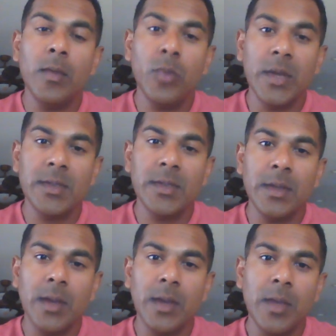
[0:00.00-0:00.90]
press
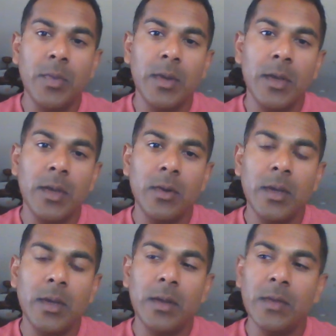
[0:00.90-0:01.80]
and hype on the
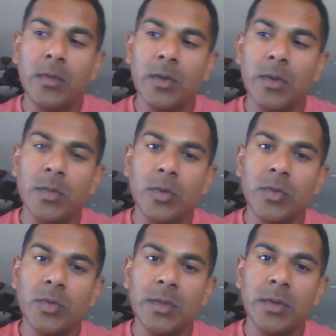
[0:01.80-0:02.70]
internet as far as
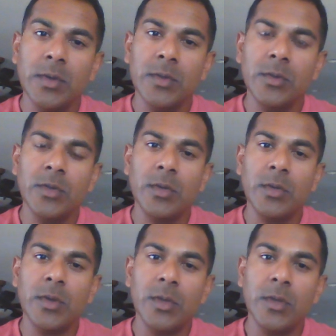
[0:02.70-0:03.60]
sports drinks are concerned,
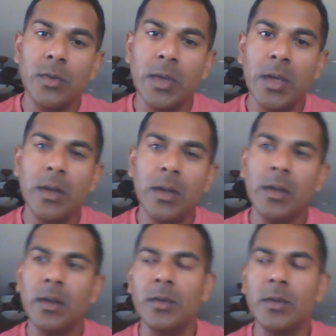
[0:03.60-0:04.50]
Generation Ucan.